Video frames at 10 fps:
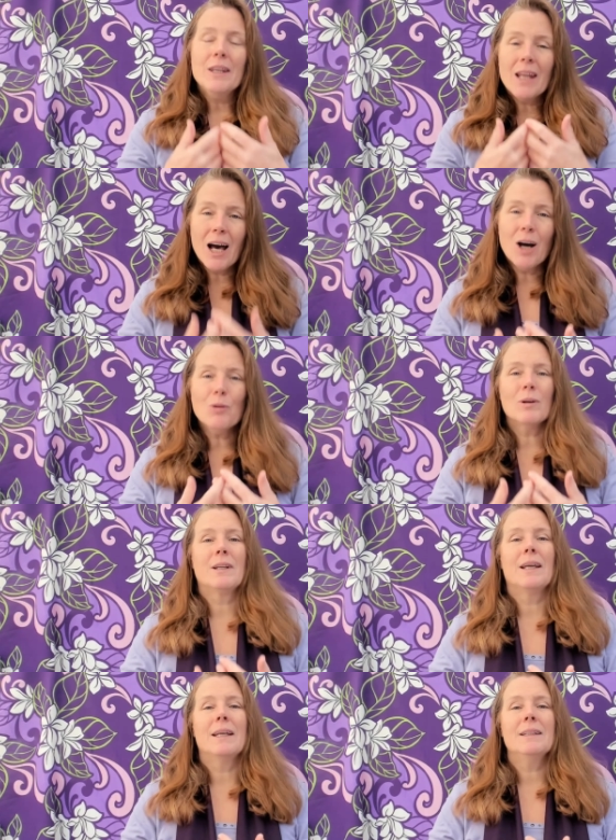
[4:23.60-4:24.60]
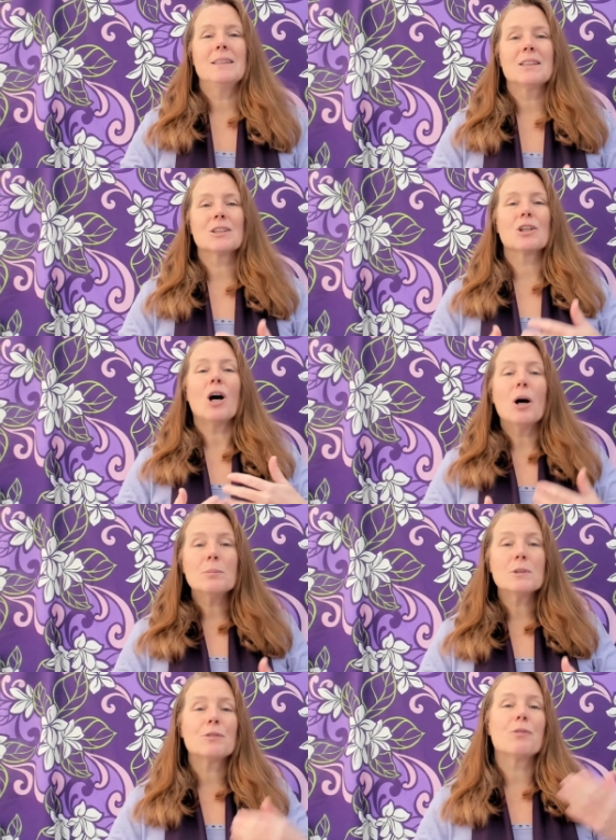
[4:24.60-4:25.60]
nowadays
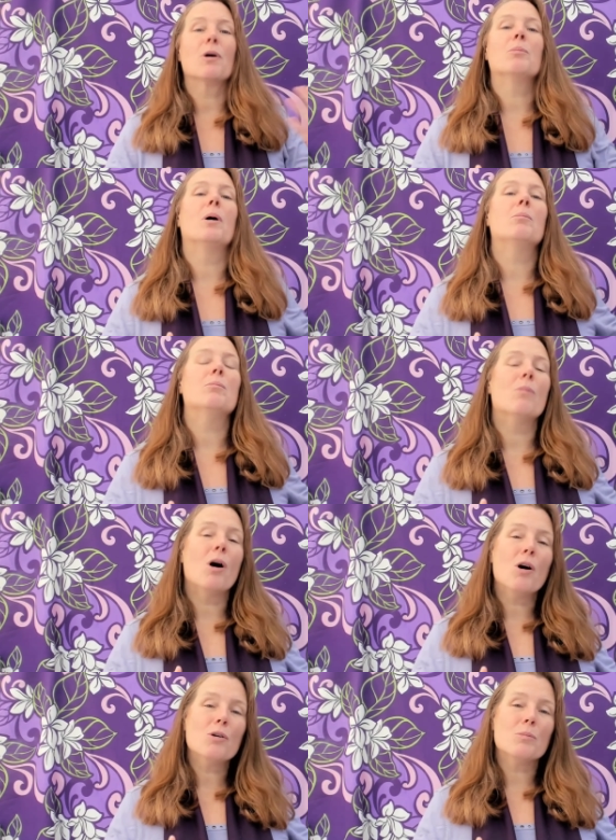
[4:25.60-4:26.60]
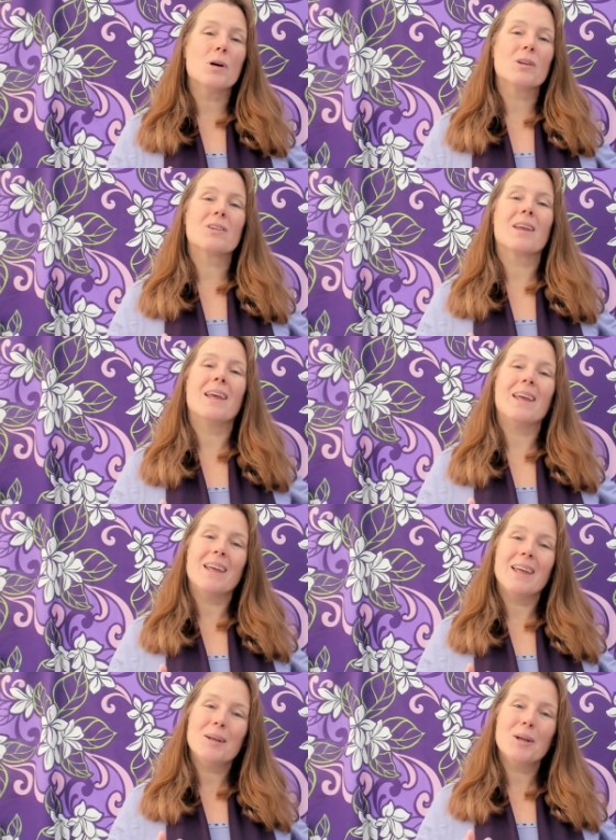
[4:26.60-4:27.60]
comes from a moment
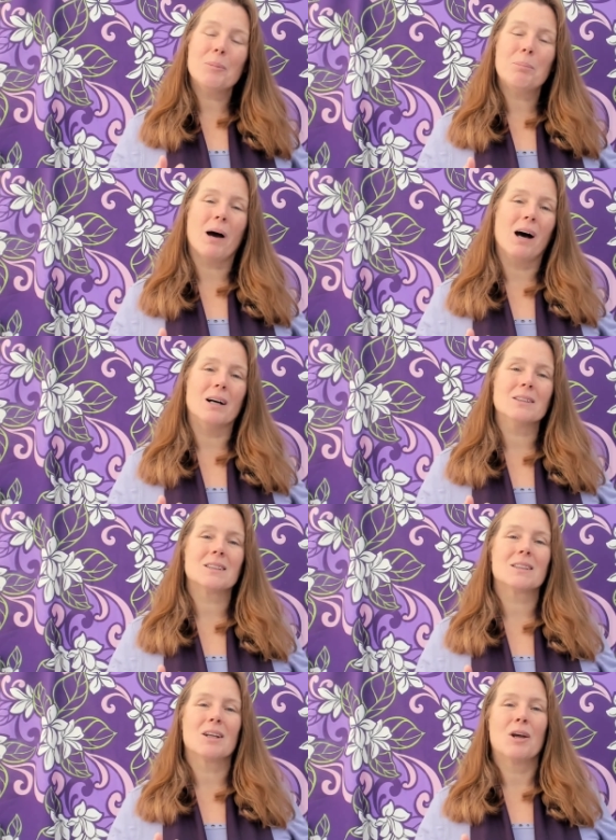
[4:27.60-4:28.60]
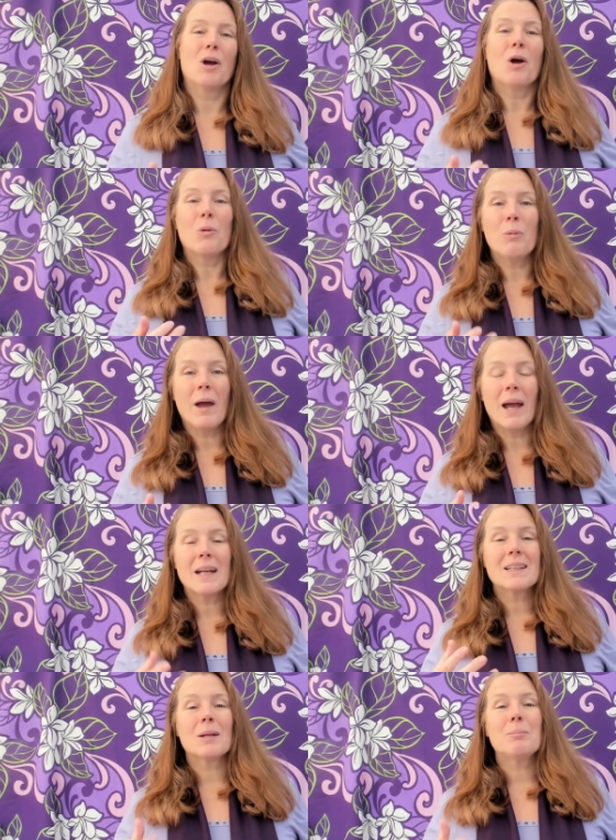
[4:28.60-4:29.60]
in the past
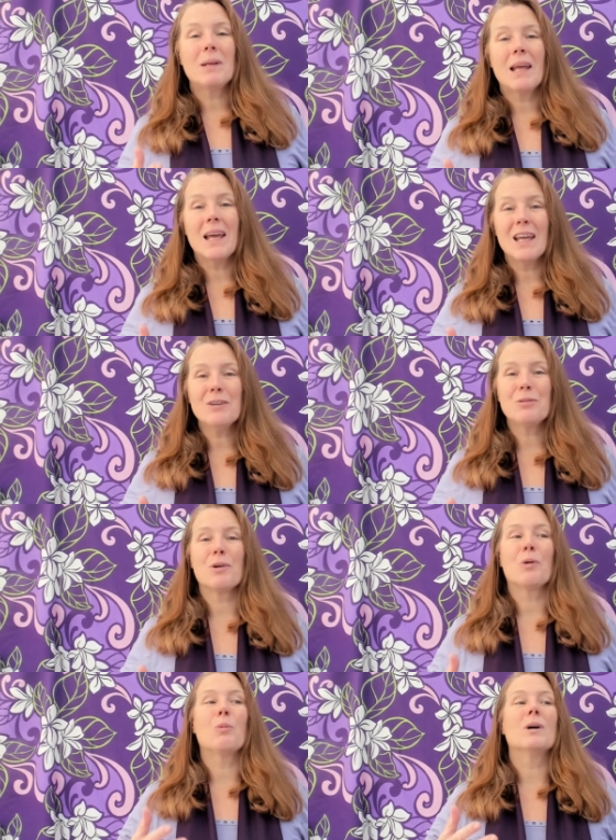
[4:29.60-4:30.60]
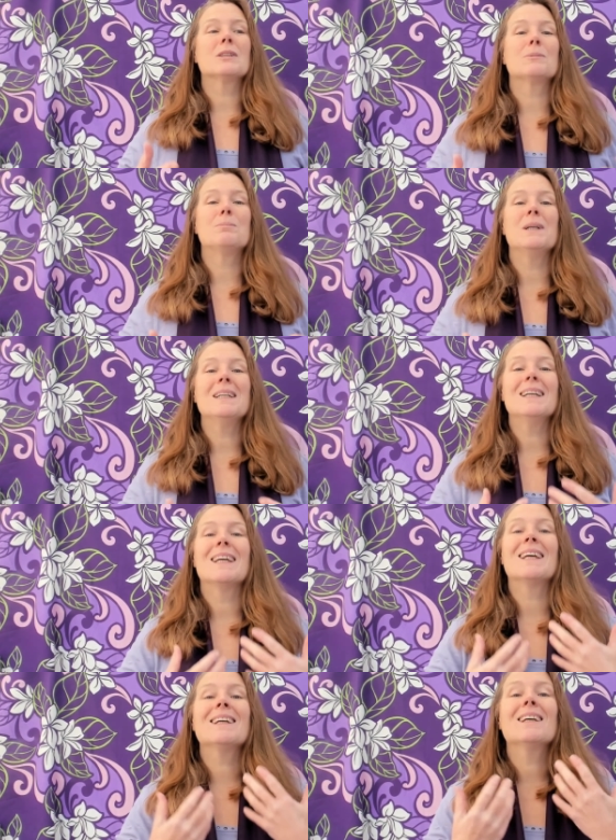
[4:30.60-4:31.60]
where that behavior was
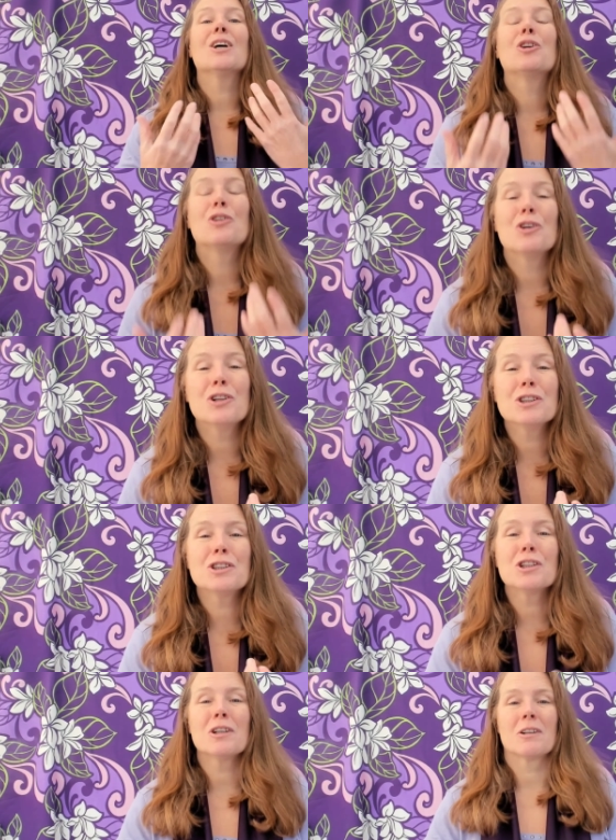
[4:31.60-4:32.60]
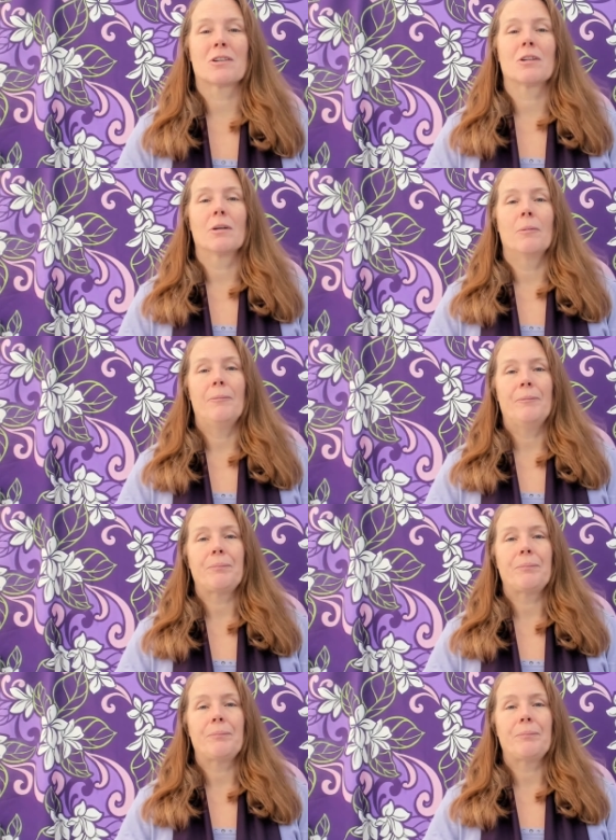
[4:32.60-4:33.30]
being nurtured.